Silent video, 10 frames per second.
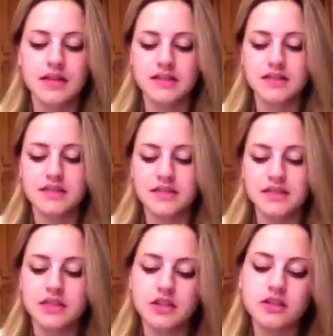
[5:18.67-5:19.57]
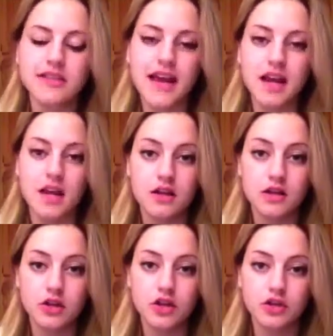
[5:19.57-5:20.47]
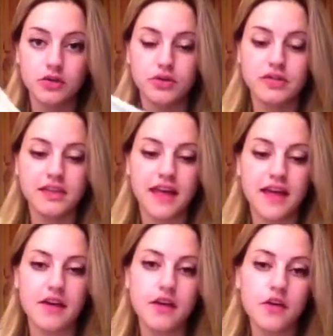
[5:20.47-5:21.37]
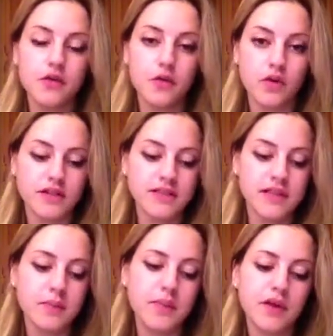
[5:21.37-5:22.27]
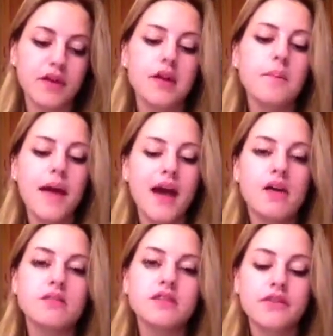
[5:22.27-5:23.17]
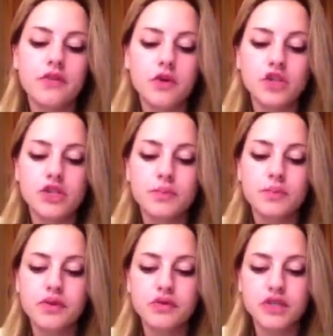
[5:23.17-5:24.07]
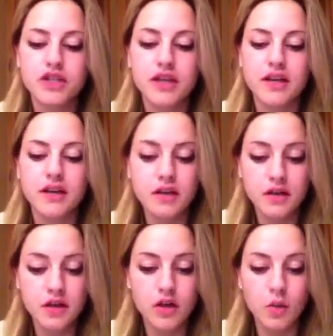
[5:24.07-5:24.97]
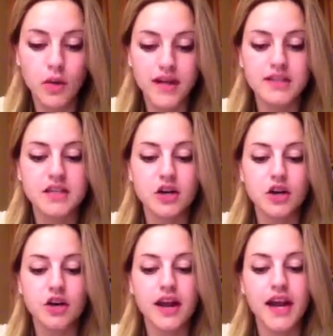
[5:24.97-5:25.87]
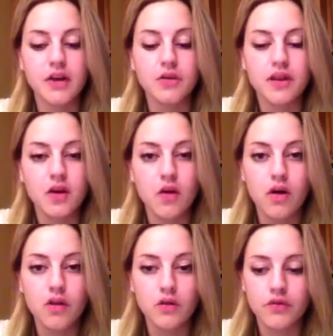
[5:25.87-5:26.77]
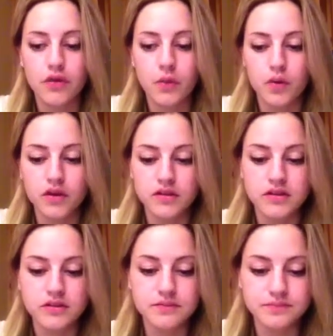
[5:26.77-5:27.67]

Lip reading: Statistical data concludes that 14 billion pounds of ocean pollution waste occur annually all over the world.